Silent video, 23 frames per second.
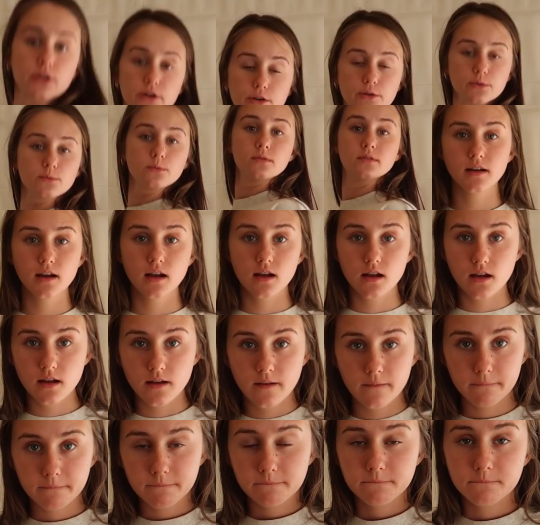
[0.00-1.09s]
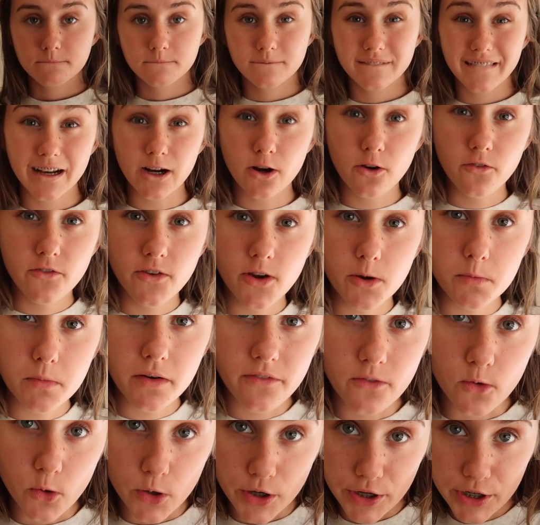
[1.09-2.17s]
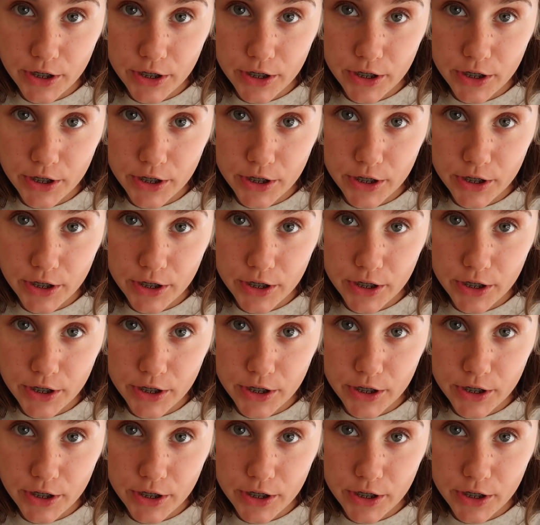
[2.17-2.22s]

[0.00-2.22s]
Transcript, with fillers: too and I'll film it for